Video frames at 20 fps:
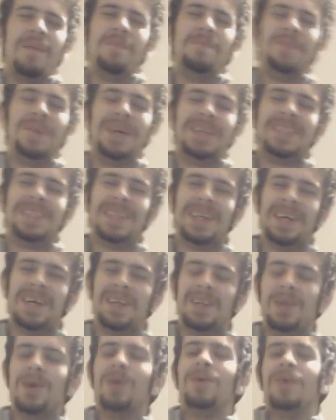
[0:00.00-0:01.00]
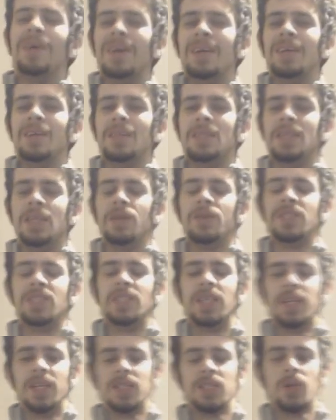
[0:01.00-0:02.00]
But no,
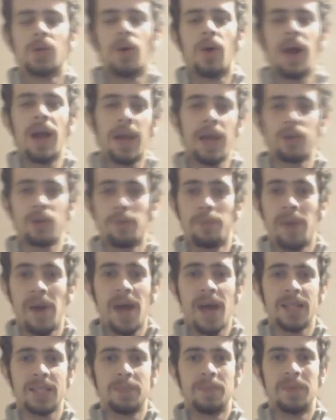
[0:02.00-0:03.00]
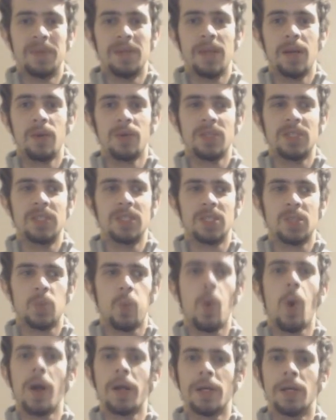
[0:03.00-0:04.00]
seriously. So I let her pass, but there was this
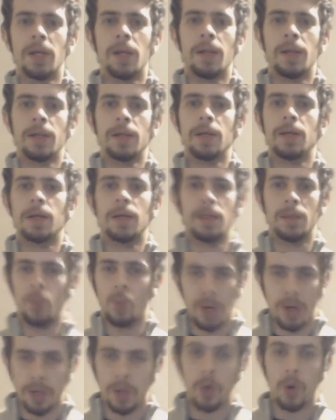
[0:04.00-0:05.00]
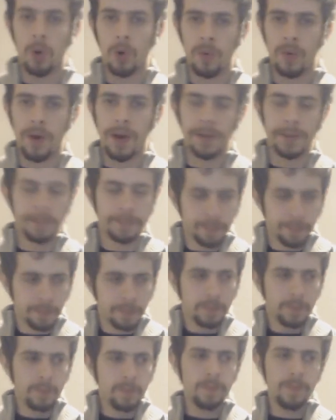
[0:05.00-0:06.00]
one girl, right?
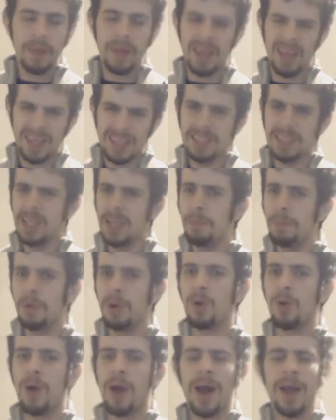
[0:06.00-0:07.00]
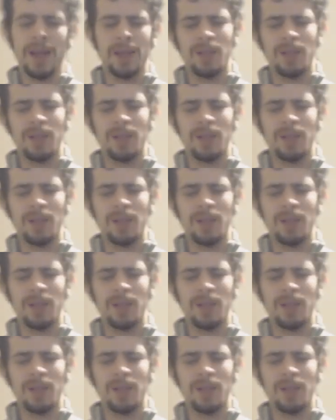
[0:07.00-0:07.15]
And it's typical. I